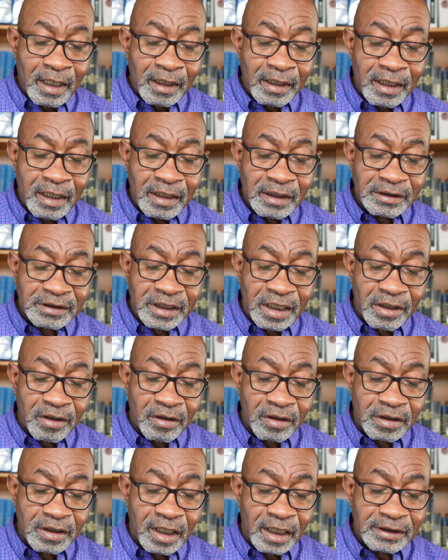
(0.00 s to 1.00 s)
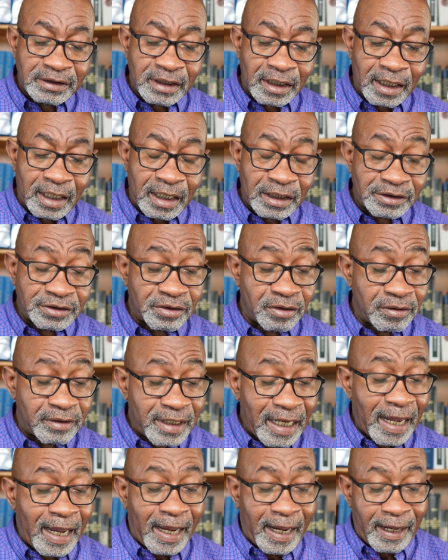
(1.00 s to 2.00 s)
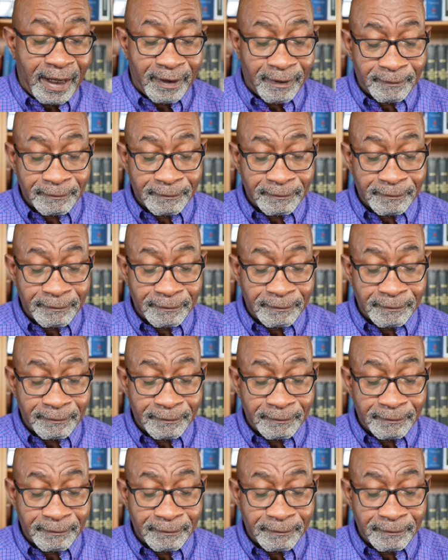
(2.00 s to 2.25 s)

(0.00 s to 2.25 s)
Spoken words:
neither shall you touch it lest you die.